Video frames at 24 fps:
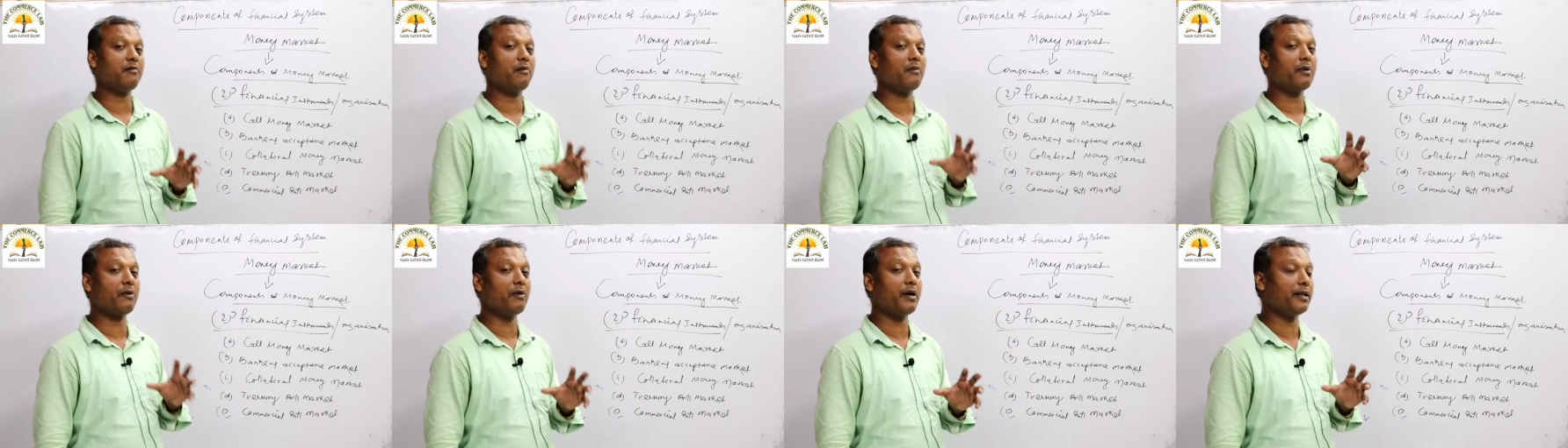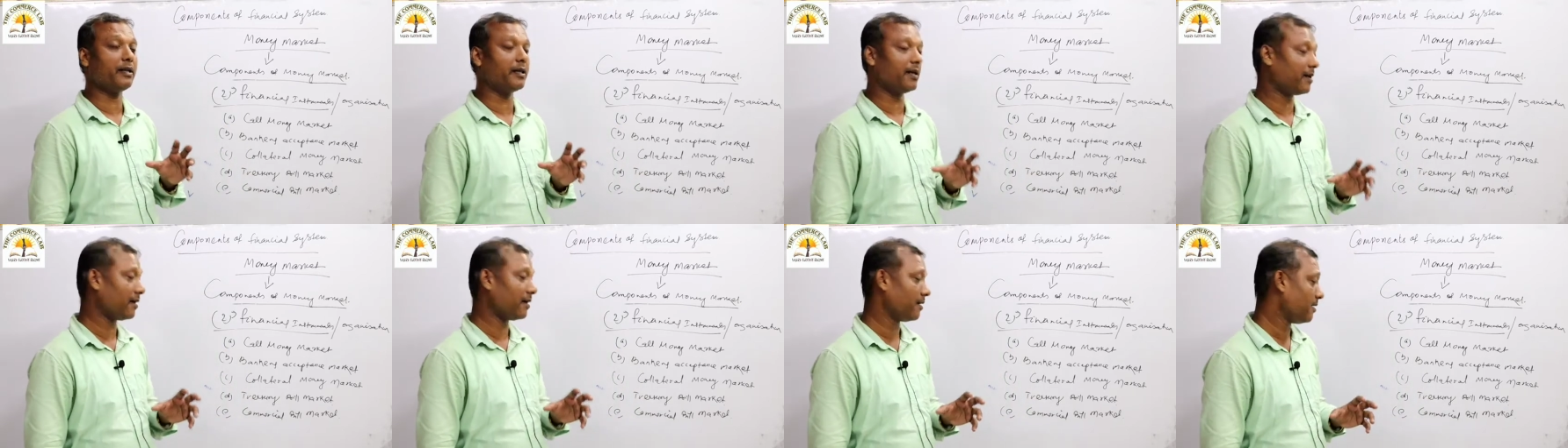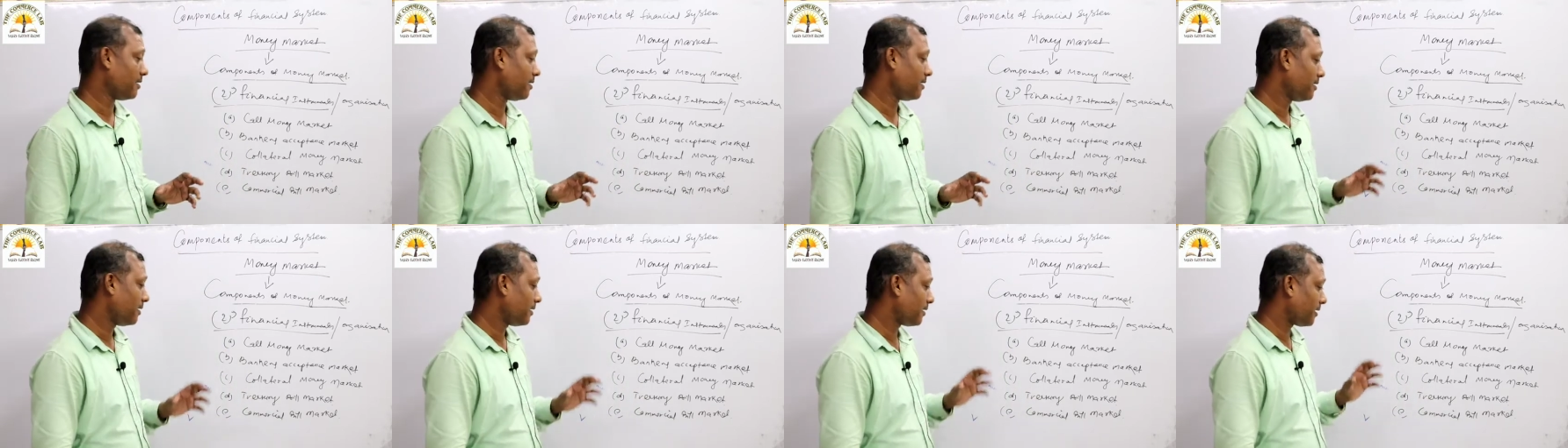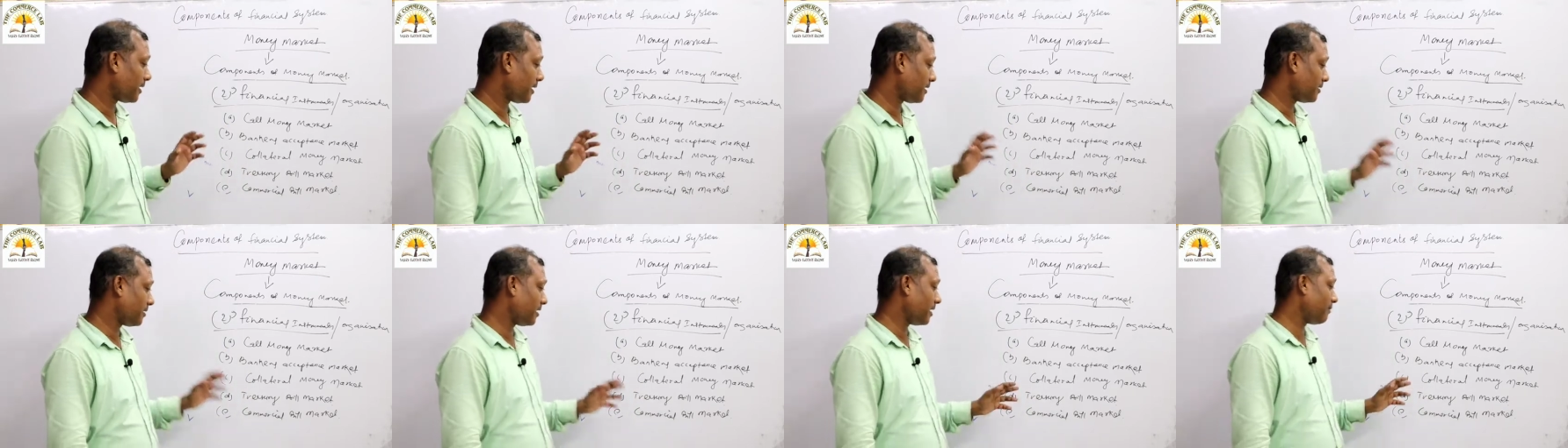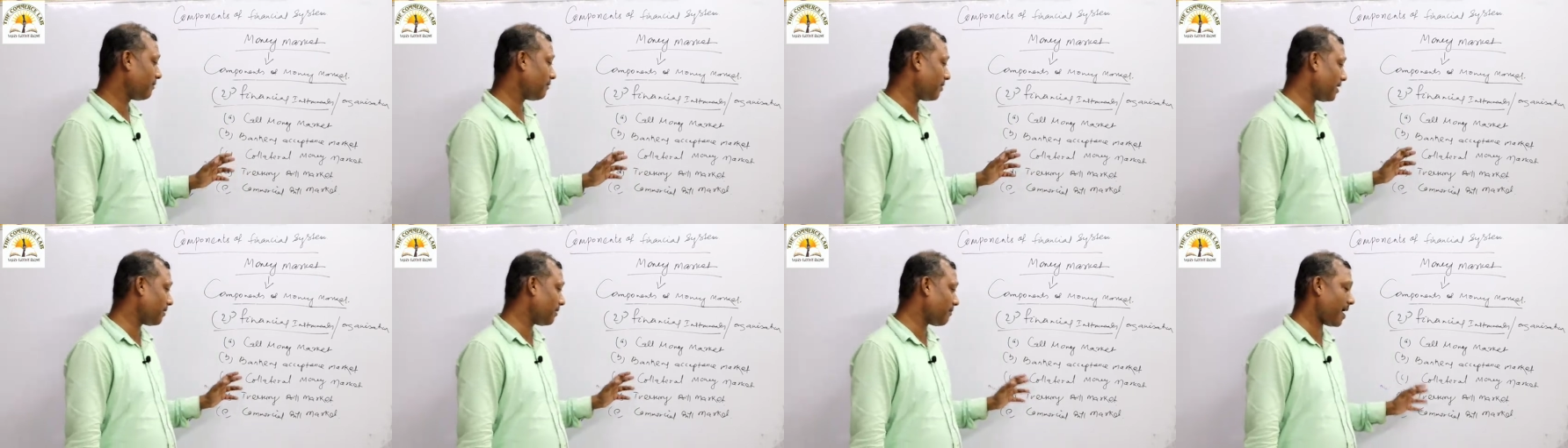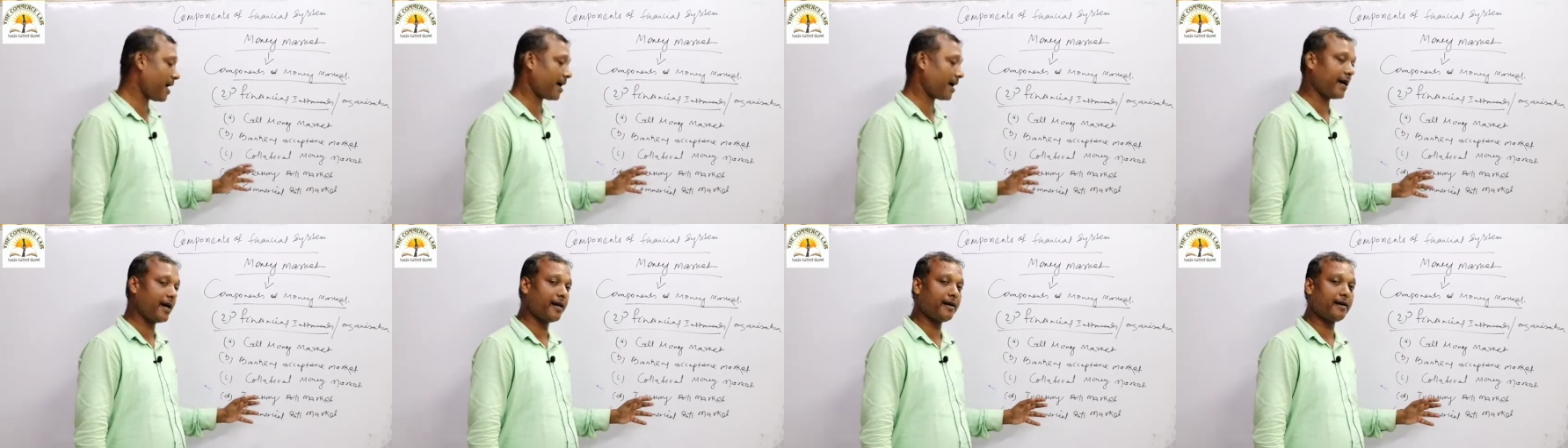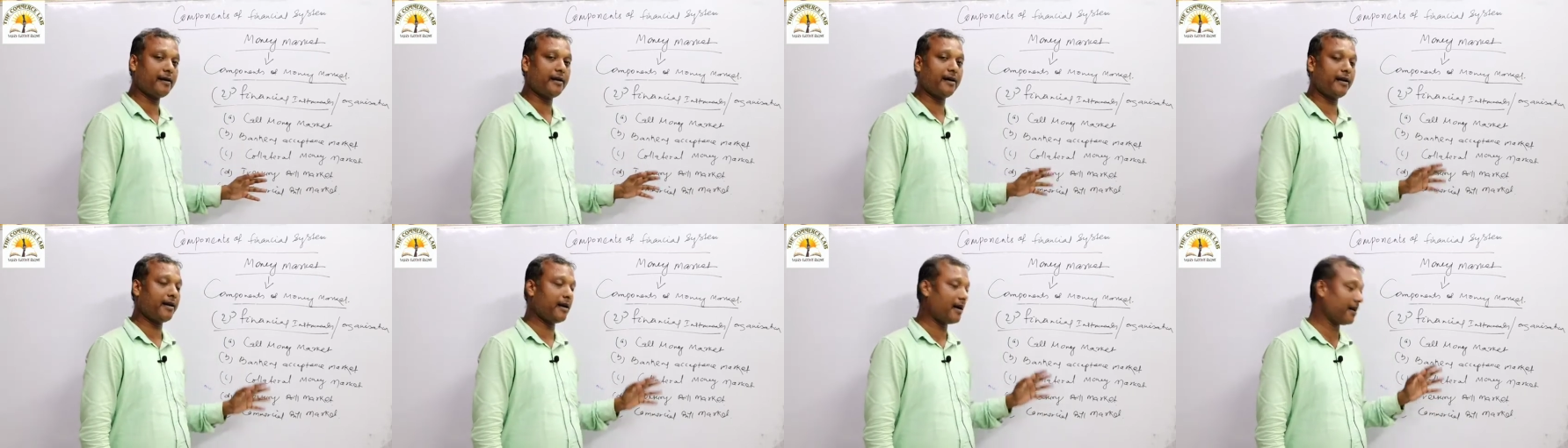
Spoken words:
Remember one thing. Treasury bill market